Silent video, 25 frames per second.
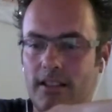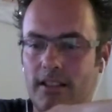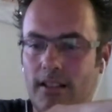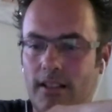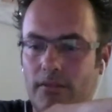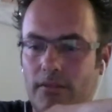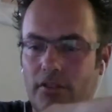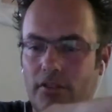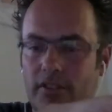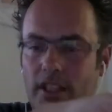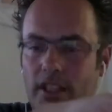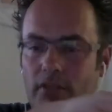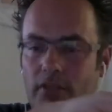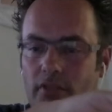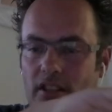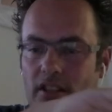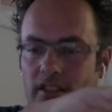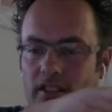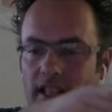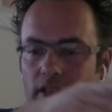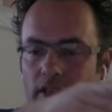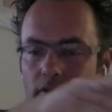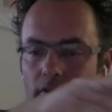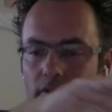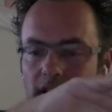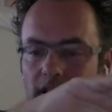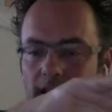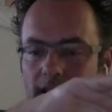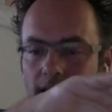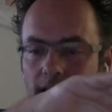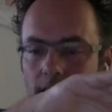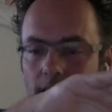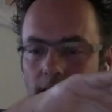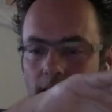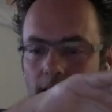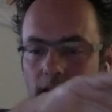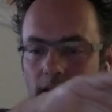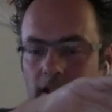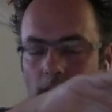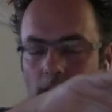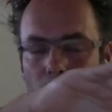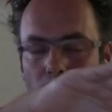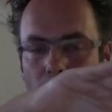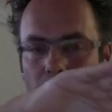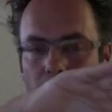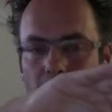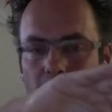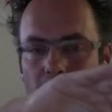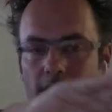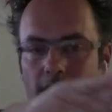have to take risk. And at some
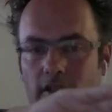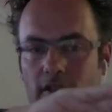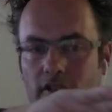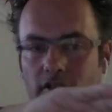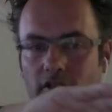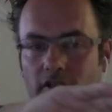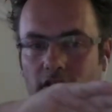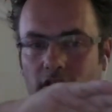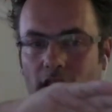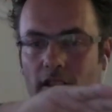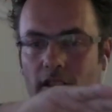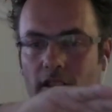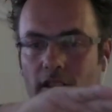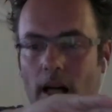point you can start